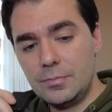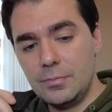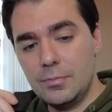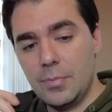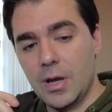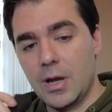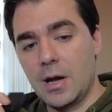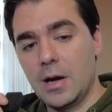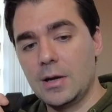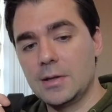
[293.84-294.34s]

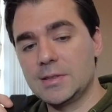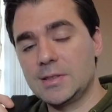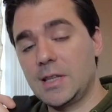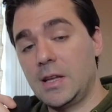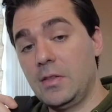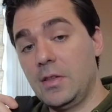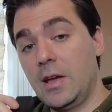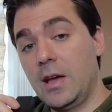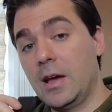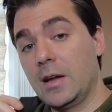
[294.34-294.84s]
because
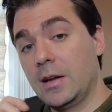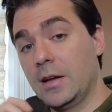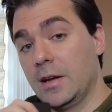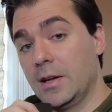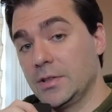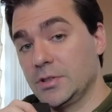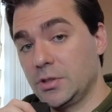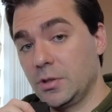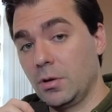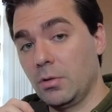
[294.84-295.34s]
in the end, it
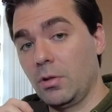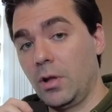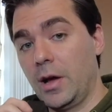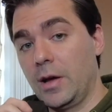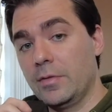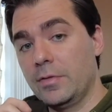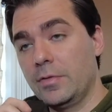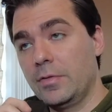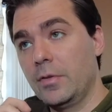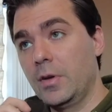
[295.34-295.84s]
is your
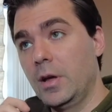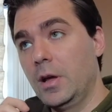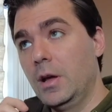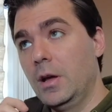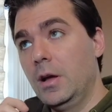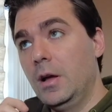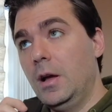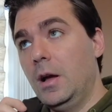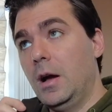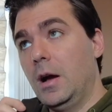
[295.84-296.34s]
life.
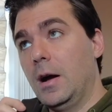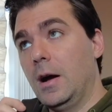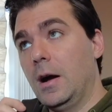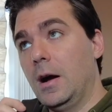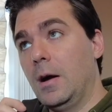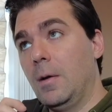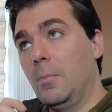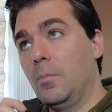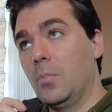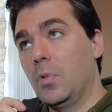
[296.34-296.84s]

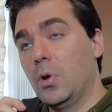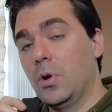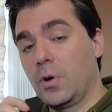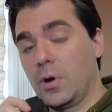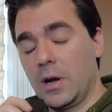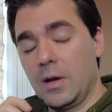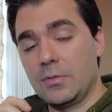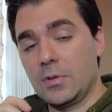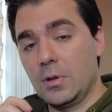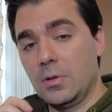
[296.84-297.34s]
Um, you're
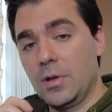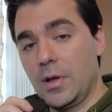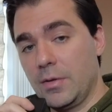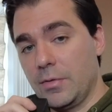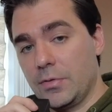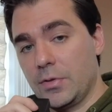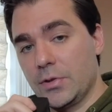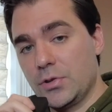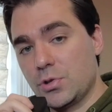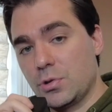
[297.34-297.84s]
going to have to
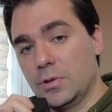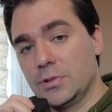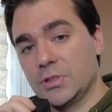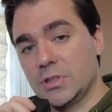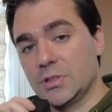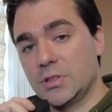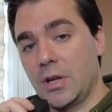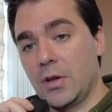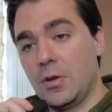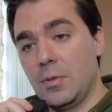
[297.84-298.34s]
live the
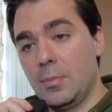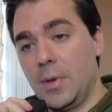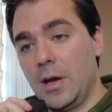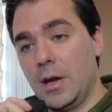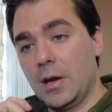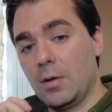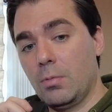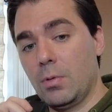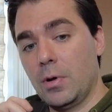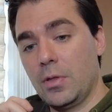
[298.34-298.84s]
choices that you
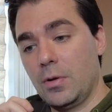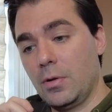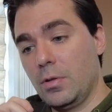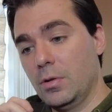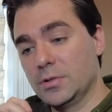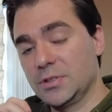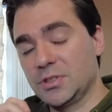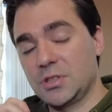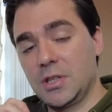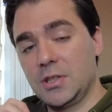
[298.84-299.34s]
make, whether
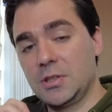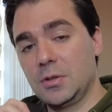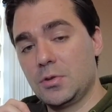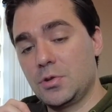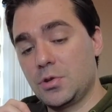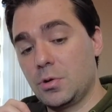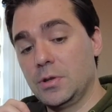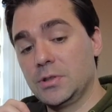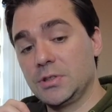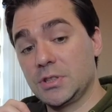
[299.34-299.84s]
those cho-
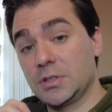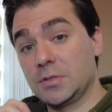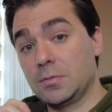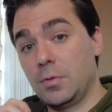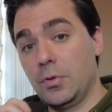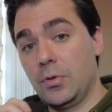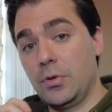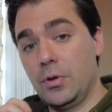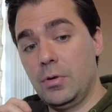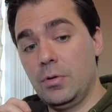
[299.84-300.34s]
choices
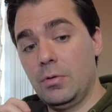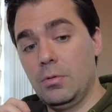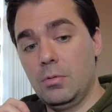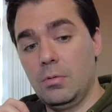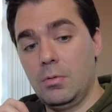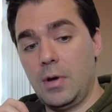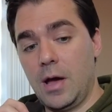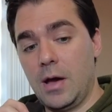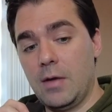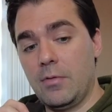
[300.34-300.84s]
for you
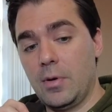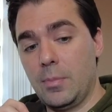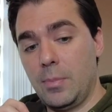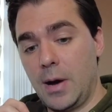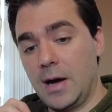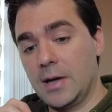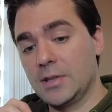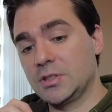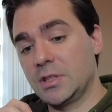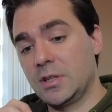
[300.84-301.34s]
have a
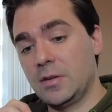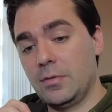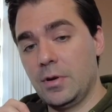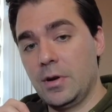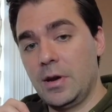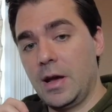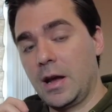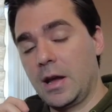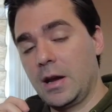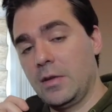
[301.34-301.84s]
positive or
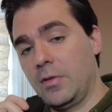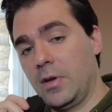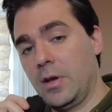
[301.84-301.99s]
negative